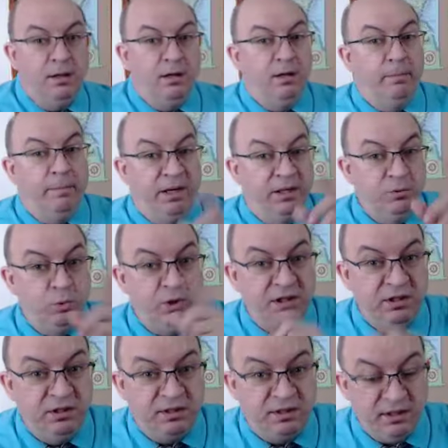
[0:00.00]
By the way,
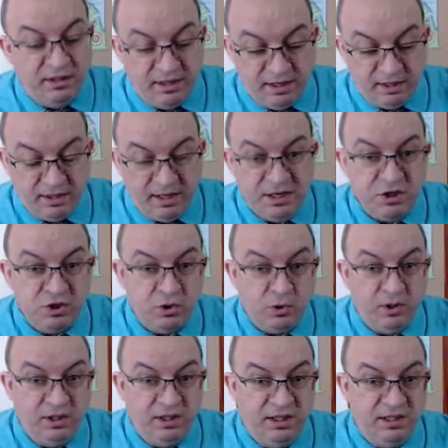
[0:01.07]
you can
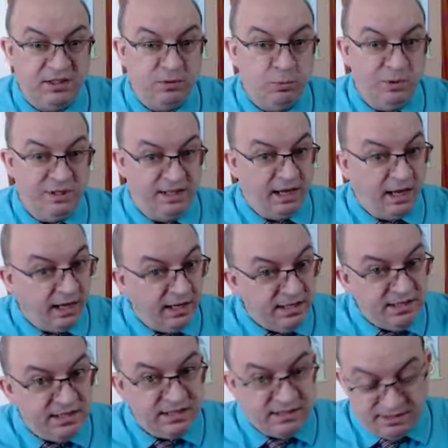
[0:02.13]
enjoy this with
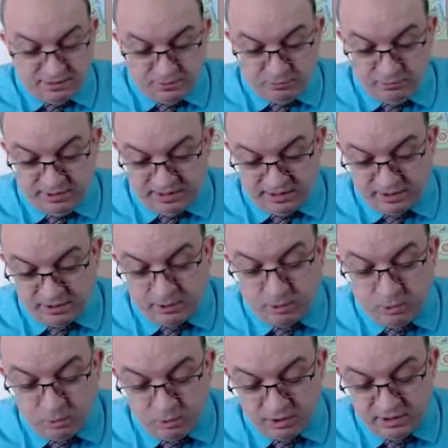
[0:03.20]
ice, with
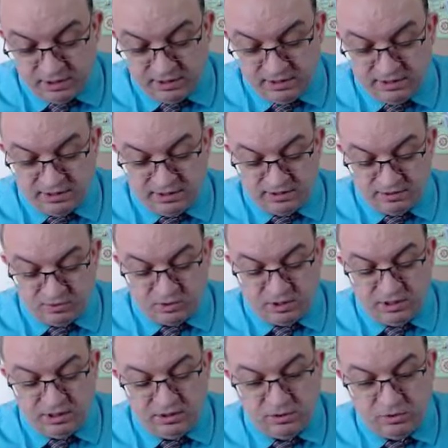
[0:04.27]
Coke. It's
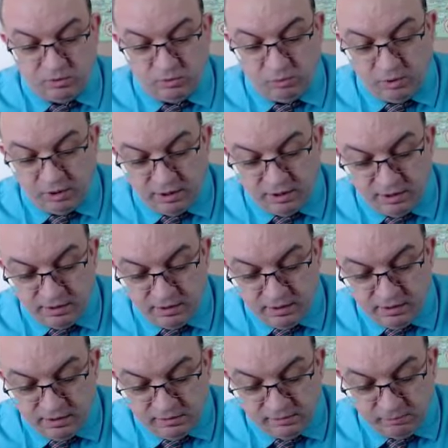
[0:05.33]
okay to
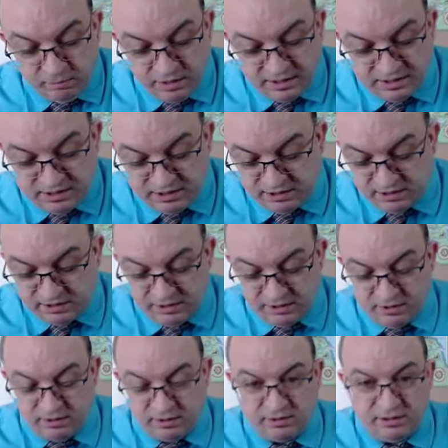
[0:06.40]
mix it in
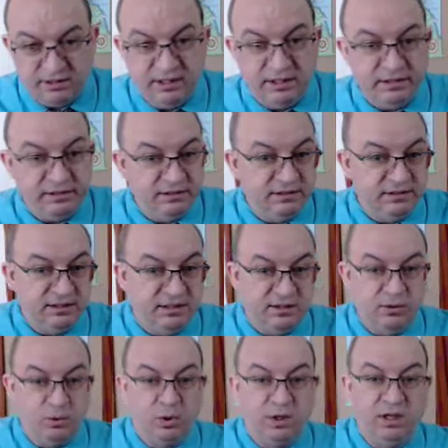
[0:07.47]
cocktails. It's
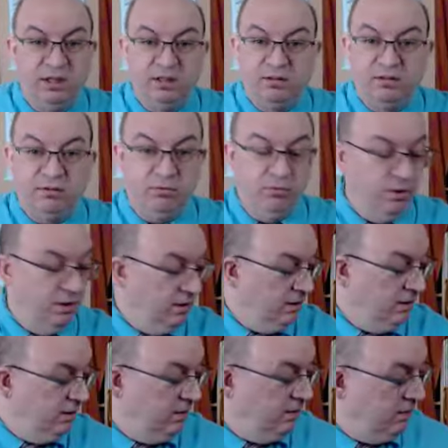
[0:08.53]
okay to
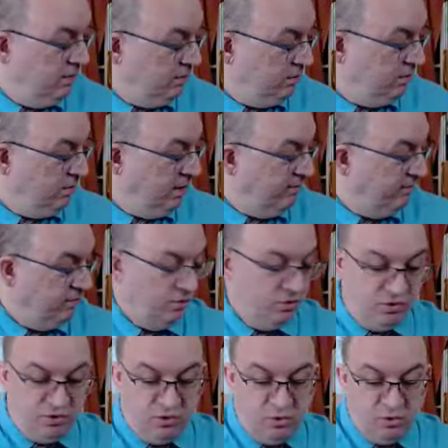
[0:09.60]
have your
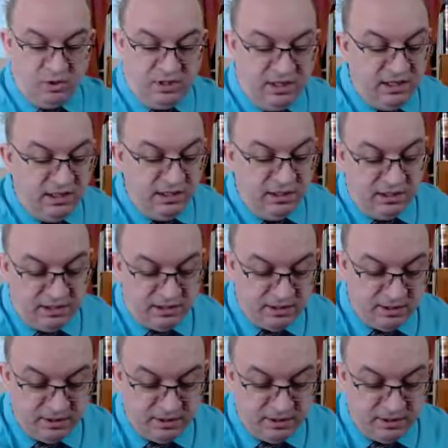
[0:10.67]
soda in it,